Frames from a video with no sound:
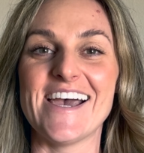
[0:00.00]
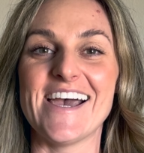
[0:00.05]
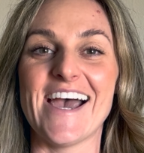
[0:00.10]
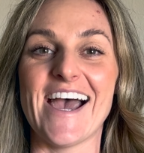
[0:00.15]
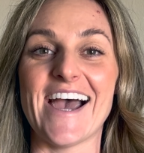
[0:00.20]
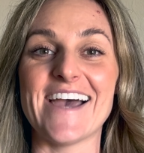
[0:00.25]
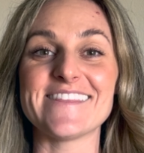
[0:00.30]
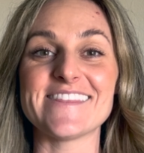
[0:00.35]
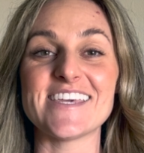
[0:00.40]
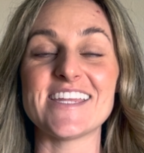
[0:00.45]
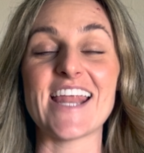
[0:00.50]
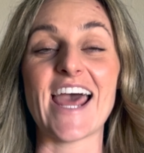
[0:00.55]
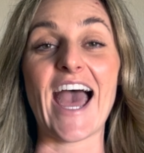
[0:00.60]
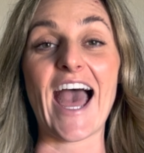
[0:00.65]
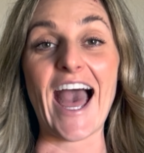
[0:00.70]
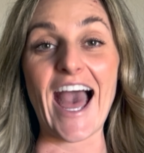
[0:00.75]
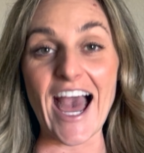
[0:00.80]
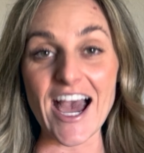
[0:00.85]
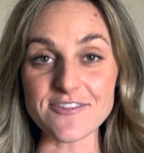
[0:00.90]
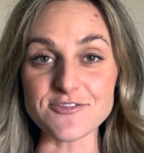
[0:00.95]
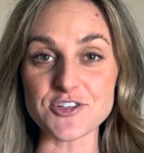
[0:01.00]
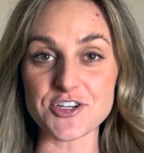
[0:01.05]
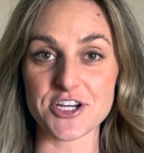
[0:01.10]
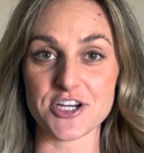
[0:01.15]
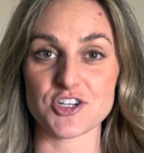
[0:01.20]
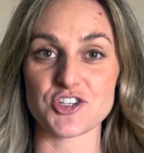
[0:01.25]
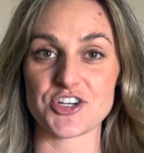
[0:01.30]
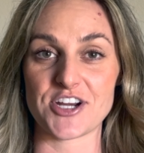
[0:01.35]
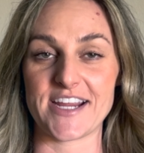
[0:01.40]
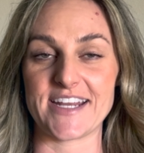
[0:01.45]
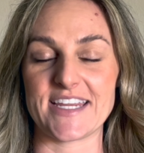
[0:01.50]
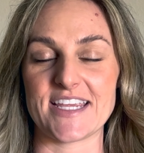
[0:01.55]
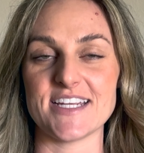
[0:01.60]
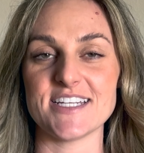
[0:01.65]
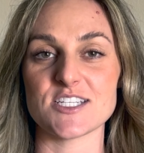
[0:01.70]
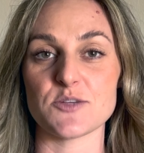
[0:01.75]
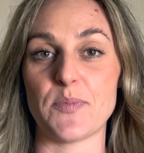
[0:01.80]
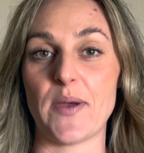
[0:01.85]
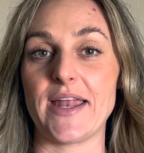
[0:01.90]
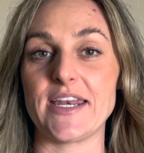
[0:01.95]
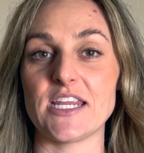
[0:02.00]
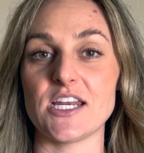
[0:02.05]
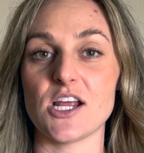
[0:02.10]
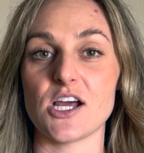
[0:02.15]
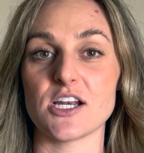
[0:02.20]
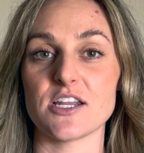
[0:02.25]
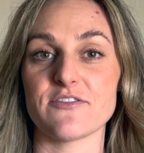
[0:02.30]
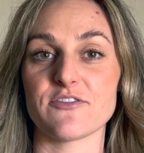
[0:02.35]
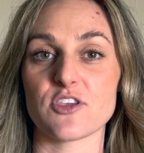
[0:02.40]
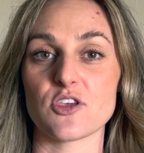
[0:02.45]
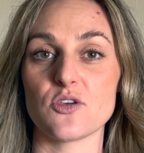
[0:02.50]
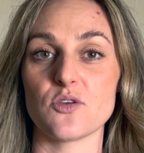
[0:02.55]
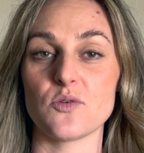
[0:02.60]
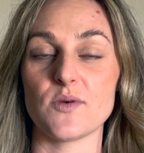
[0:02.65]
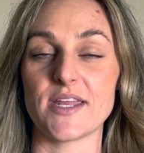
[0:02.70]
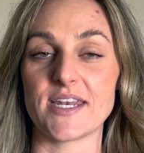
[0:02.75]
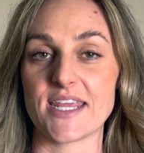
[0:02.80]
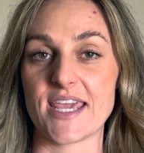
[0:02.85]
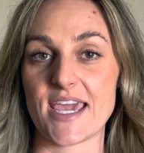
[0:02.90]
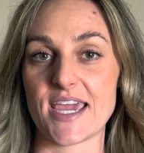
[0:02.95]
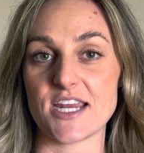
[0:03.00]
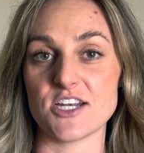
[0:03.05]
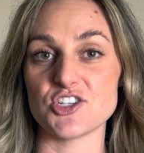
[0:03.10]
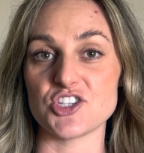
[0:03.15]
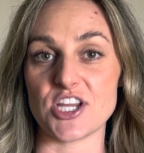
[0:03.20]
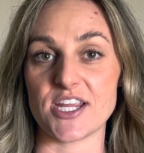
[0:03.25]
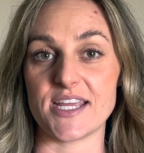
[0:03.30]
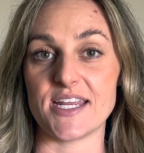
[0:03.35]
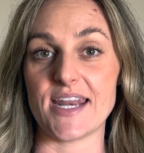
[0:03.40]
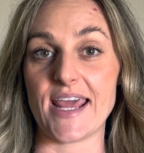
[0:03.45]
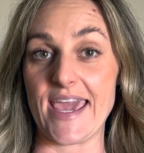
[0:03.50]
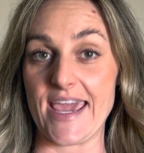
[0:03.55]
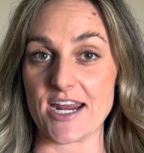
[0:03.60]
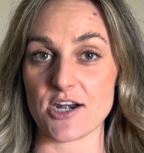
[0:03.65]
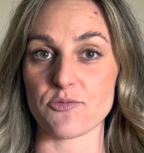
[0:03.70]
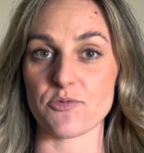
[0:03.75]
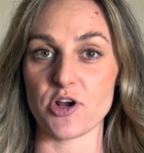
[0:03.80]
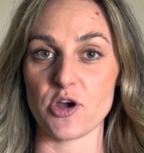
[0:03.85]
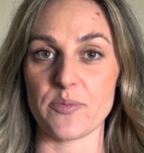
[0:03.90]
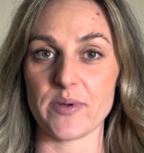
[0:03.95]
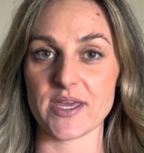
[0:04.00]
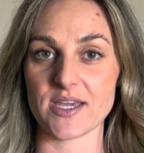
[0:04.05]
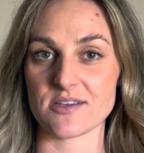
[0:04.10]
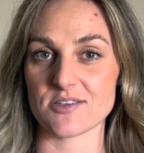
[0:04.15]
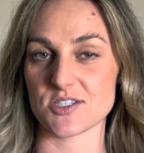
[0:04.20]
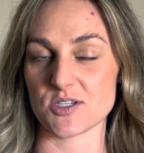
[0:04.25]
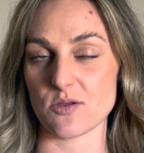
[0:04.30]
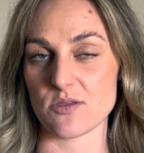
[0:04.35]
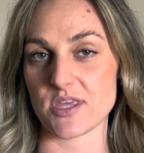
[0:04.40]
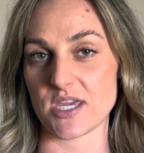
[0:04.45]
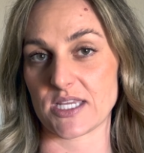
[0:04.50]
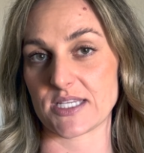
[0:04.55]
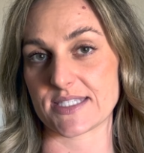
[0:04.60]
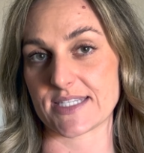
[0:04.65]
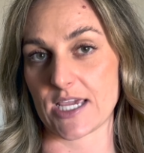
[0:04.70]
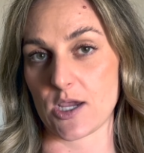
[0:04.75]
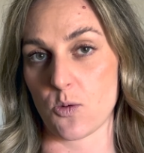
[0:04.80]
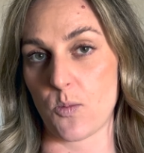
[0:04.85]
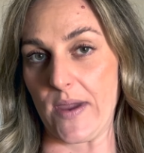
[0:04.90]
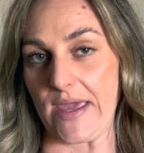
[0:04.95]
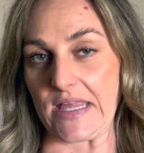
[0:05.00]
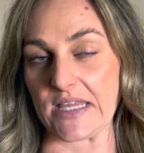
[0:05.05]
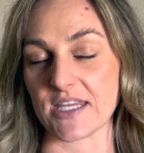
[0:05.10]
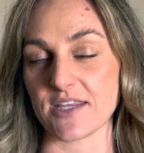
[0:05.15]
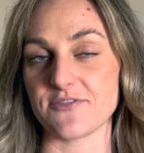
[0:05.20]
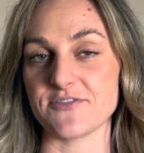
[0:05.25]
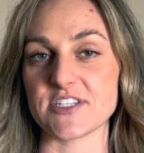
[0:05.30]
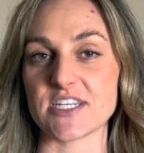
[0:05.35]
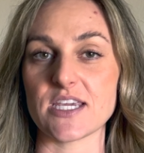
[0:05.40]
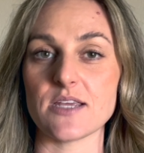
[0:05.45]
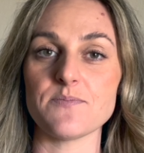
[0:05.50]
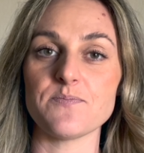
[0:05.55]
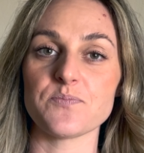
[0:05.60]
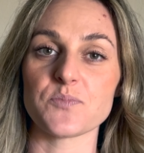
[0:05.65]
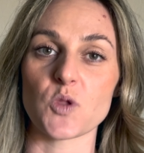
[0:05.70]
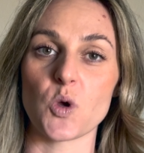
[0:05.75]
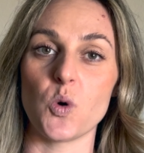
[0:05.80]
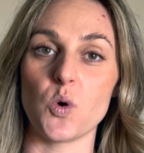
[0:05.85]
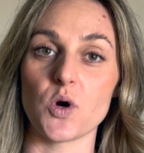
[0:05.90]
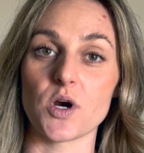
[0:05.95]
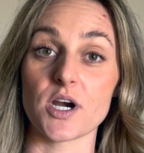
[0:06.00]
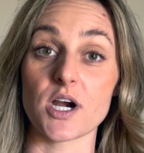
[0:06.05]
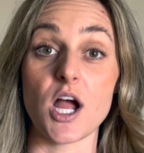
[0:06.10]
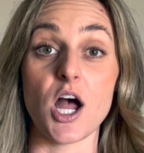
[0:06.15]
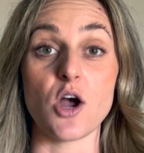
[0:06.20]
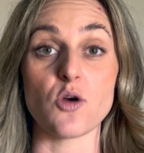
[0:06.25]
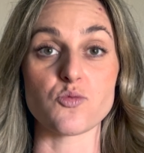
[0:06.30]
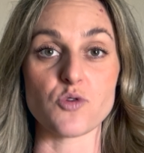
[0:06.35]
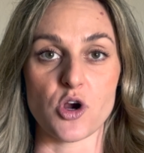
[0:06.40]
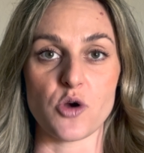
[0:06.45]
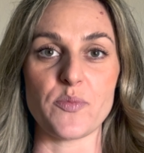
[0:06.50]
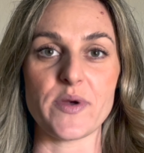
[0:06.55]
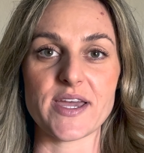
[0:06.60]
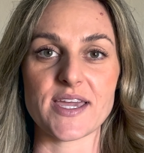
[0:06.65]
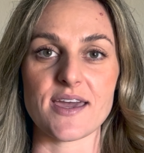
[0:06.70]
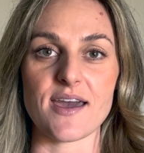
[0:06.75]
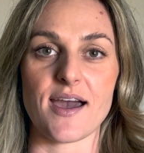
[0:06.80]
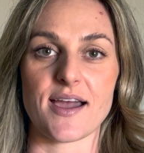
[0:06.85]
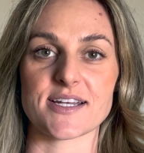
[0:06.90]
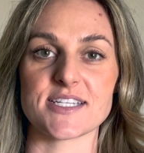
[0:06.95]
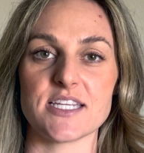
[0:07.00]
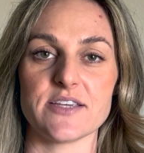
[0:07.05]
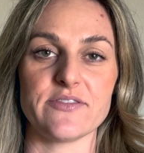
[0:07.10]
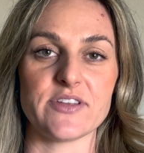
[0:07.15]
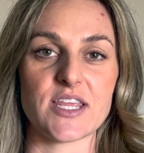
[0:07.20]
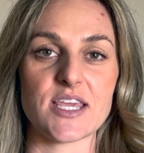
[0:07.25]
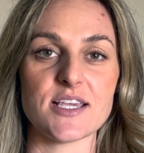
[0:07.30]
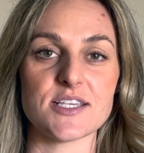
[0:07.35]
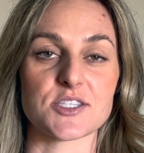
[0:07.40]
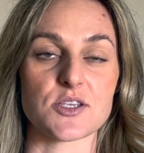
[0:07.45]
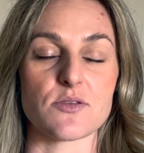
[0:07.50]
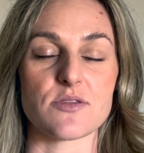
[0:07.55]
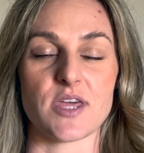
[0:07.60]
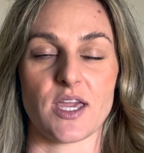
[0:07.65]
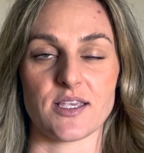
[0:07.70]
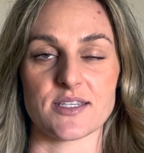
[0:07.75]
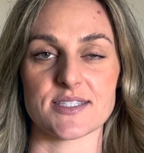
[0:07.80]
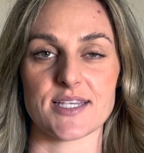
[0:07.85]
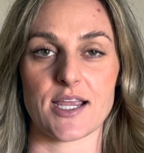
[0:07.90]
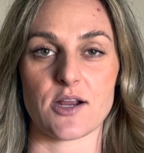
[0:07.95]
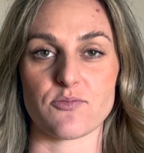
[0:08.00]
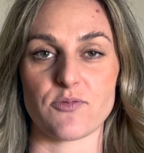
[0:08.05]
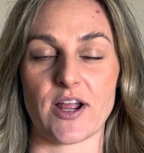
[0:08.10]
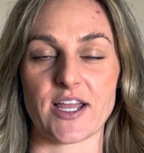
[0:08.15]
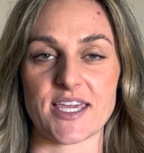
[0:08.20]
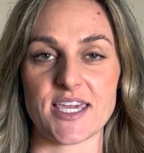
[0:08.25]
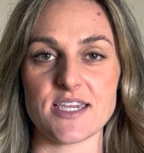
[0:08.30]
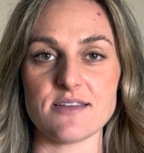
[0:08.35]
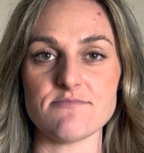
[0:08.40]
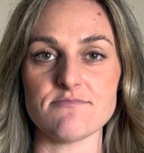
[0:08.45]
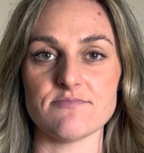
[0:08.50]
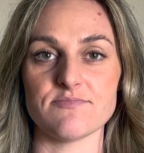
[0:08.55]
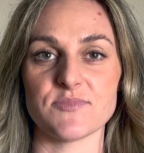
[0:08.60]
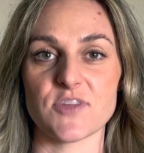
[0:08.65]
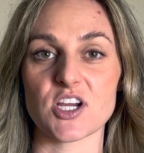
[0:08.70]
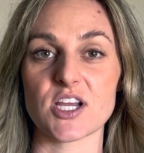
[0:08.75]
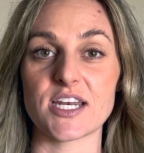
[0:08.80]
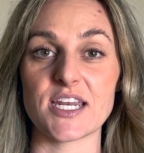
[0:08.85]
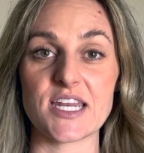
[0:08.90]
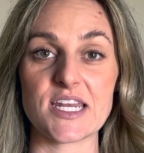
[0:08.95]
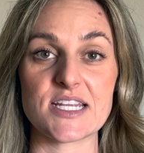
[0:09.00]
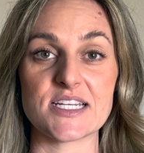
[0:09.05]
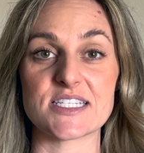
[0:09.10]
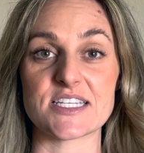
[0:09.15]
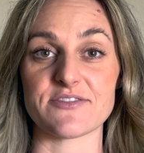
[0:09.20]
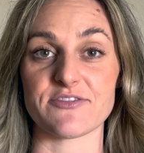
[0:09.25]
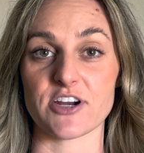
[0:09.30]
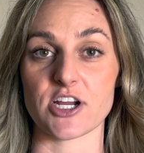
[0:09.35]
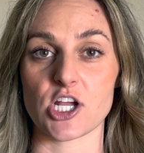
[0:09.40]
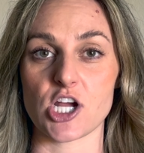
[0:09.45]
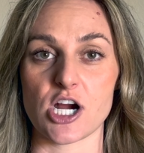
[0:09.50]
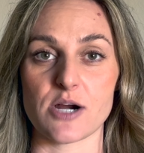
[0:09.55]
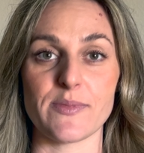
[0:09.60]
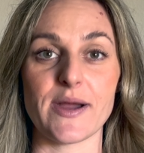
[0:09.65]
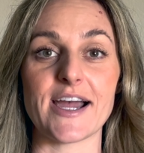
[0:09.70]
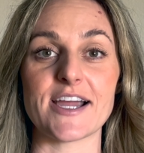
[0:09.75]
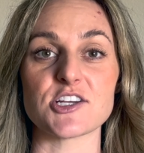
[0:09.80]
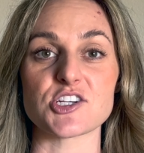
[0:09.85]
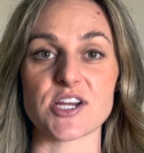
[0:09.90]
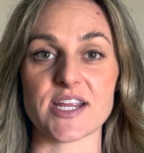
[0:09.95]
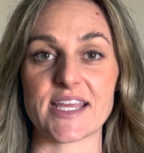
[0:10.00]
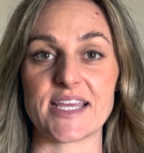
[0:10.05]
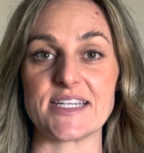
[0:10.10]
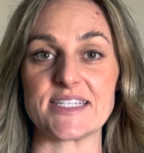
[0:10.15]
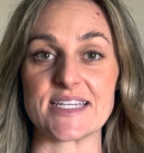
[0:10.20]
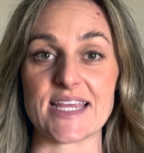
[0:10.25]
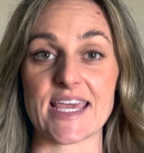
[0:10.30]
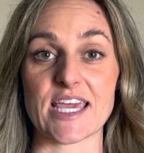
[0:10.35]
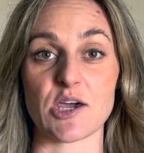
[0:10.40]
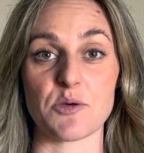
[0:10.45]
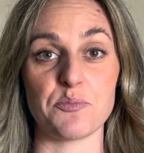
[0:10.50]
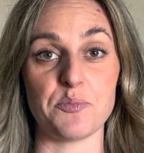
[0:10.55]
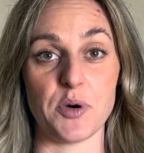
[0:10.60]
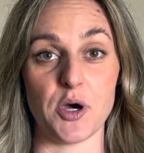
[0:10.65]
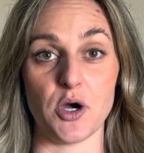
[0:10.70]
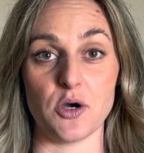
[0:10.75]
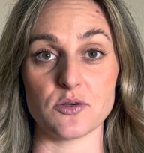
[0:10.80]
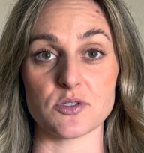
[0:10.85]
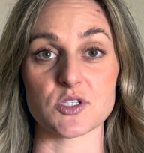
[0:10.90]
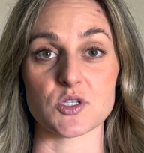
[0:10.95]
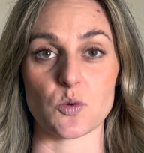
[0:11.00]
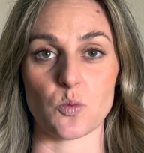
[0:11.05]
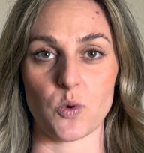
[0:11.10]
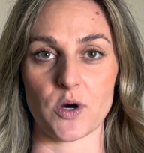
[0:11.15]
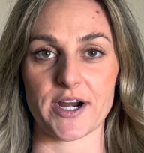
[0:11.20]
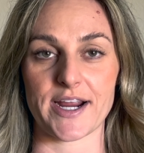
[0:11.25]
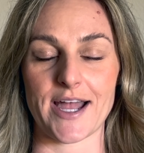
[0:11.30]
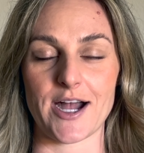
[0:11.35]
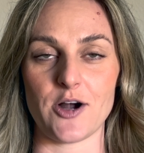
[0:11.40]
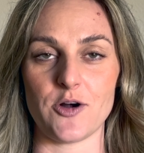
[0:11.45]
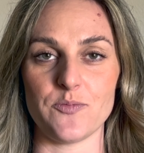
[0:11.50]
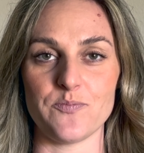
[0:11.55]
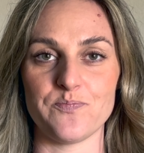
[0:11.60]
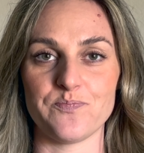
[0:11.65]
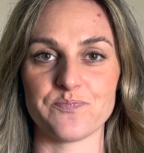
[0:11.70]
And then after your training, depending on if you engage in anaerobic, so things like weightlifting, or aerobic activity, so things like rucking, you're going to need different carbohydrate intake post-workout.